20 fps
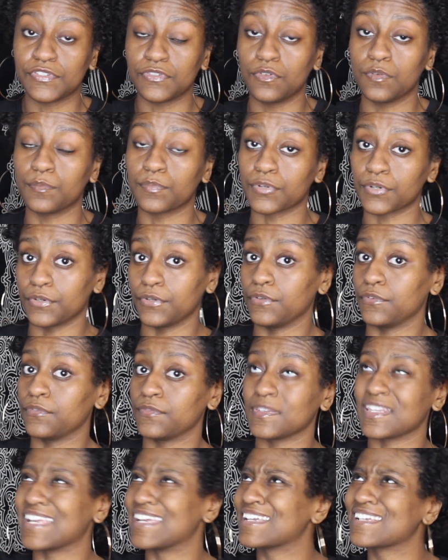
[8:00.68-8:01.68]
to
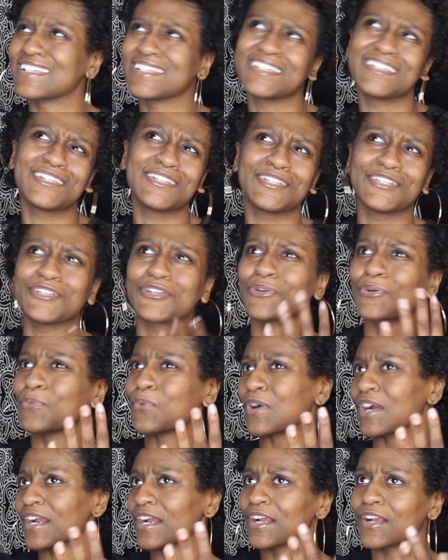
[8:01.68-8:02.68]
improve like your
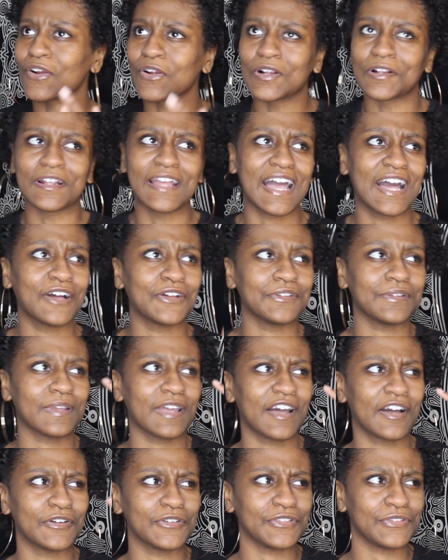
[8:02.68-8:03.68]
work, or
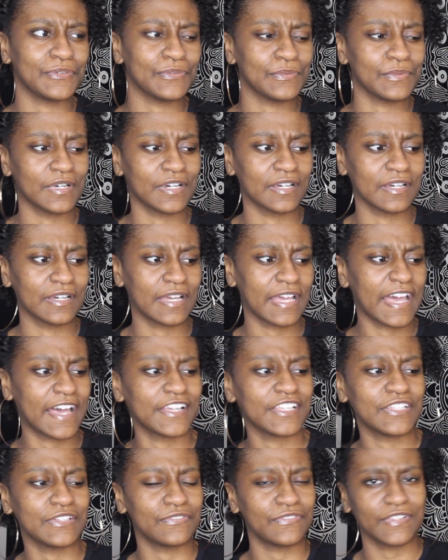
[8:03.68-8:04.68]
how
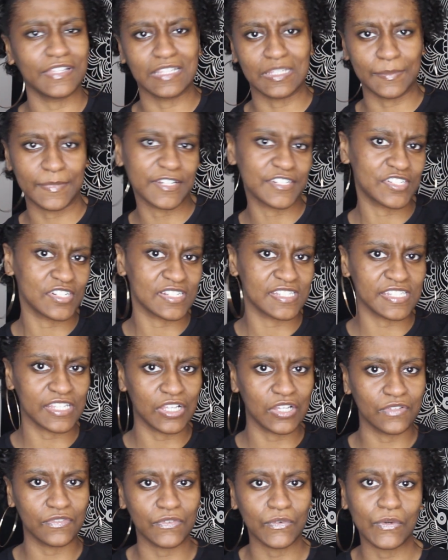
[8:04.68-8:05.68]
you feel about
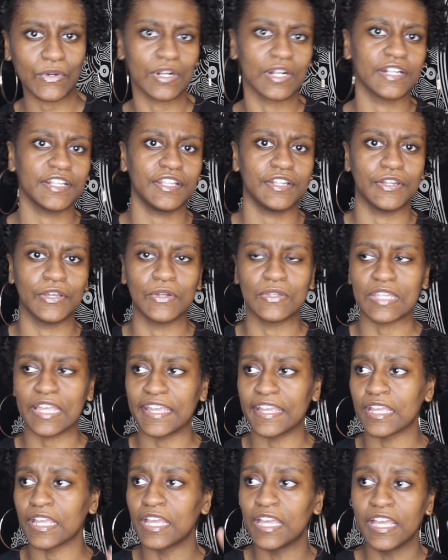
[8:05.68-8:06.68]
yourself, or, you know,
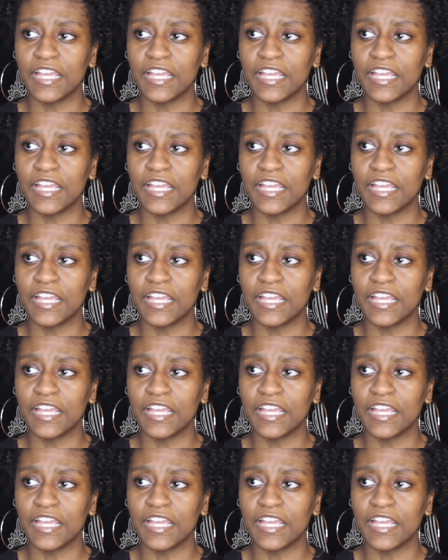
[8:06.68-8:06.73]
like